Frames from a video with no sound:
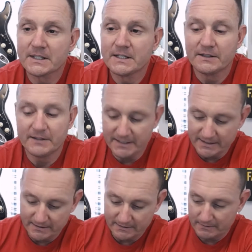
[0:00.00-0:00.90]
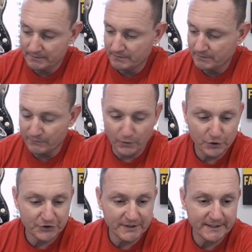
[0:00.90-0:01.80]
The
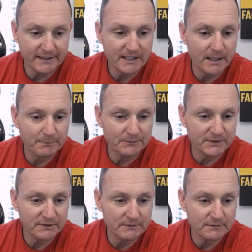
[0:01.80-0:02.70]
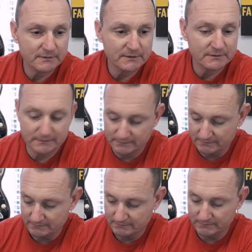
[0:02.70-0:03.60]
version that comes,
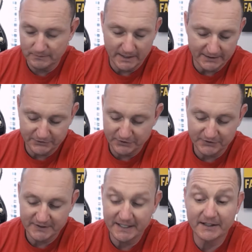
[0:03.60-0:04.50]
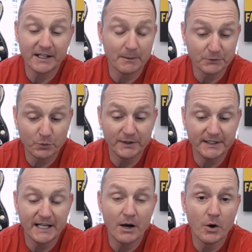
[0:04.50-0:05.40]
I shouldn't say that comes with it
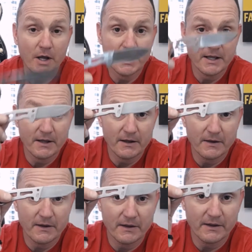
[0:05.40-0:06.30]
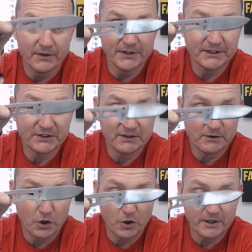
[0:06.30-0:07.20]
now. This
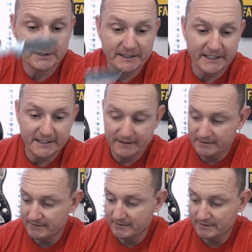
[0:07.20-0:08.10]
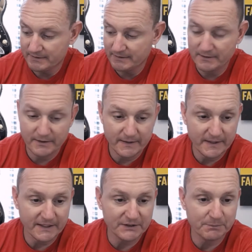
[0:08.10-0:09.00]
currently
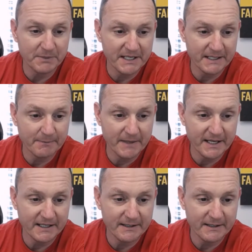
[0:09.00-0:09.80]
is being made